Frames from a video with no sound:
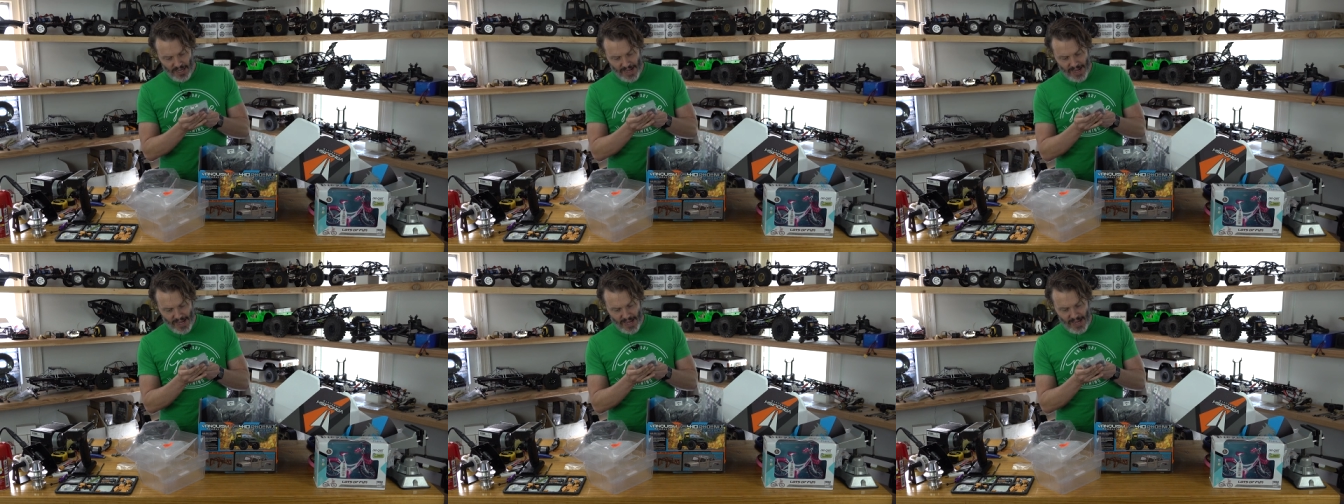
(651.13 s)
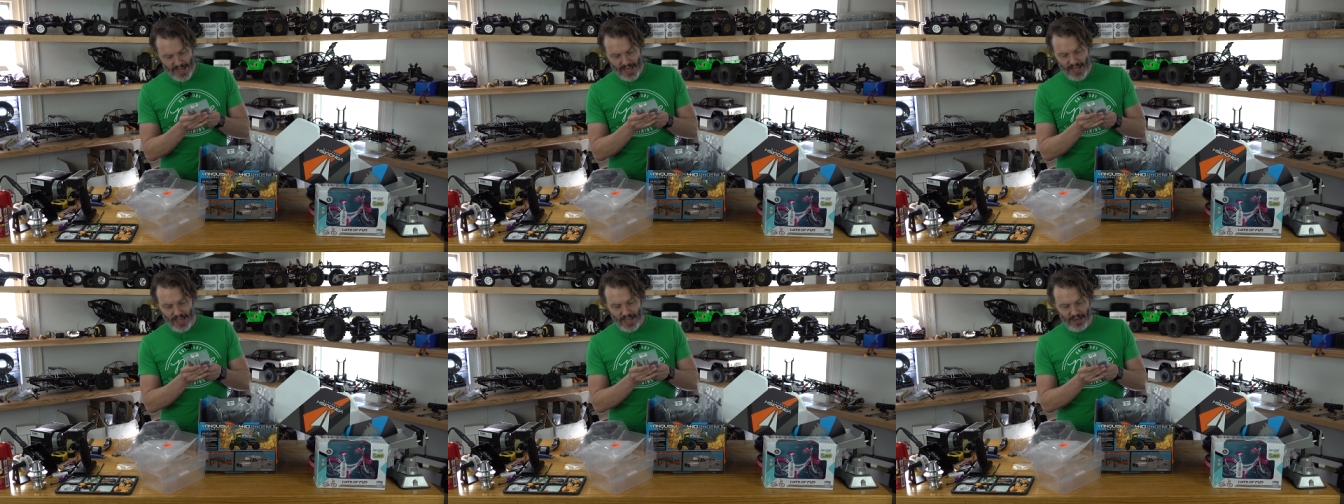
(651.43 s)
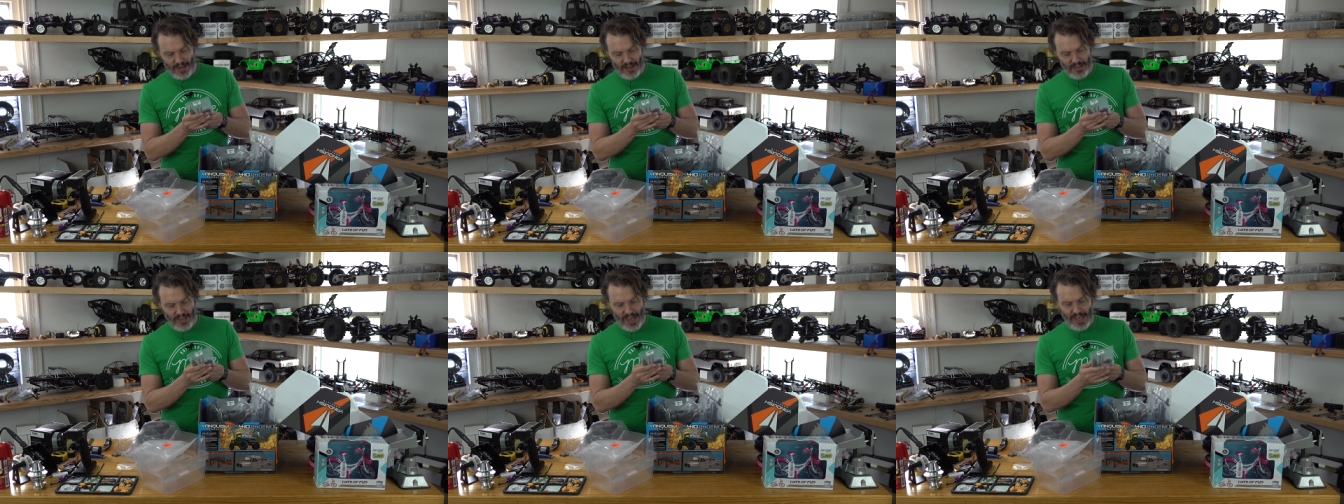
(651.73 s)

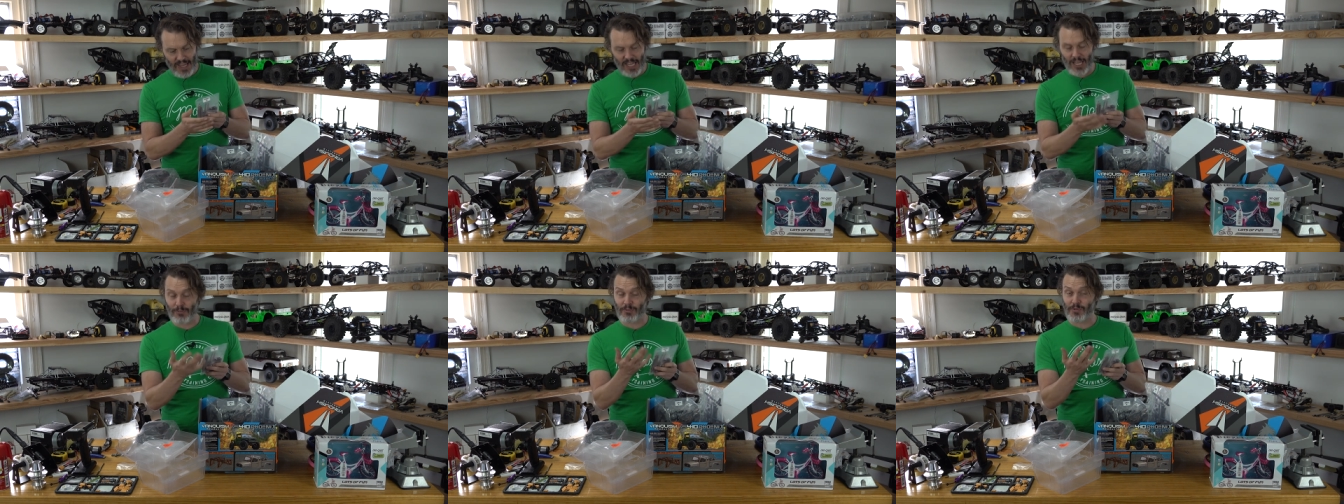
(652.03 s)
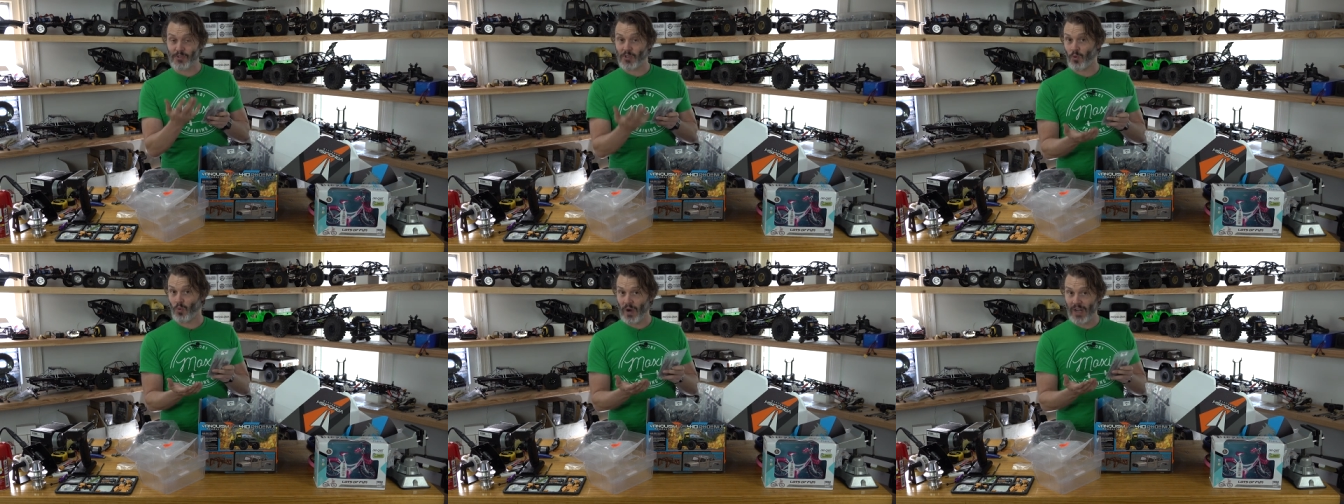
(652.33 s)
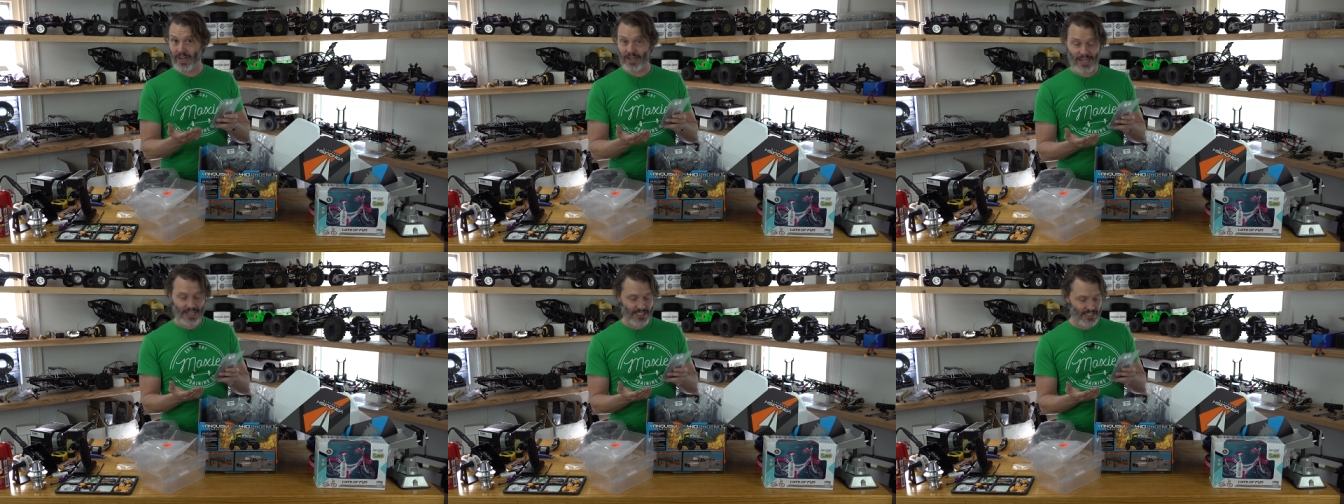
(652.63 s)
and that keeps your
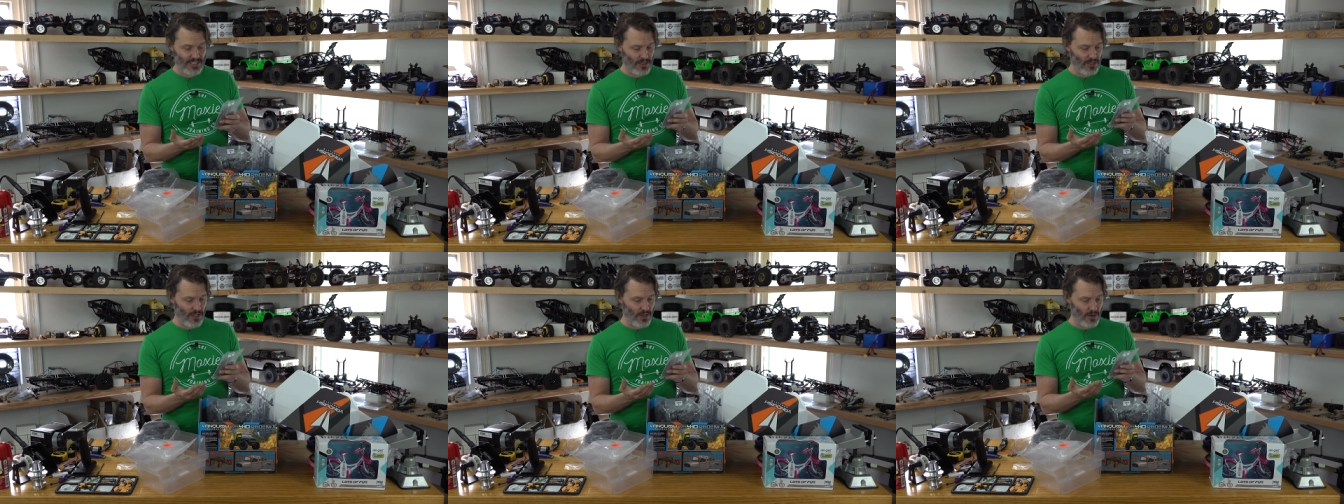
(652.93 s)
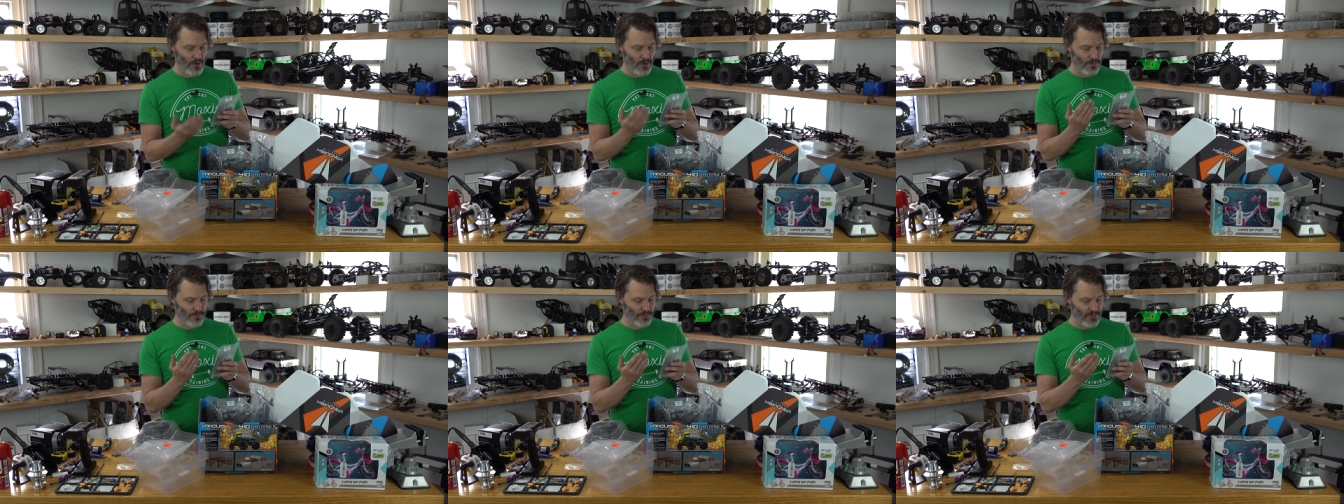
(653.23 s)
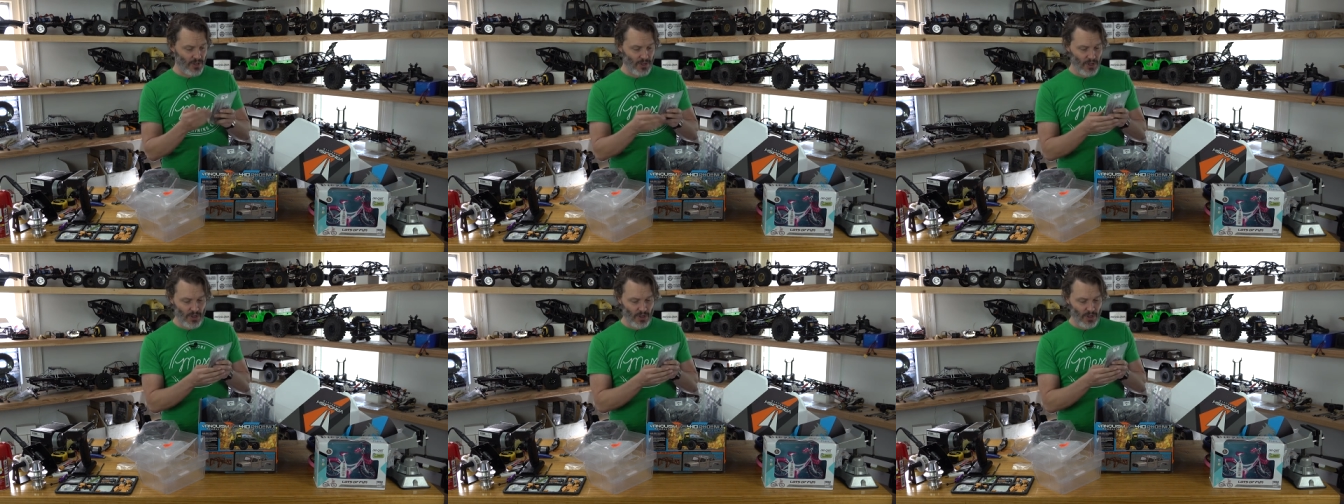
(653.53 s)
weight nice and low.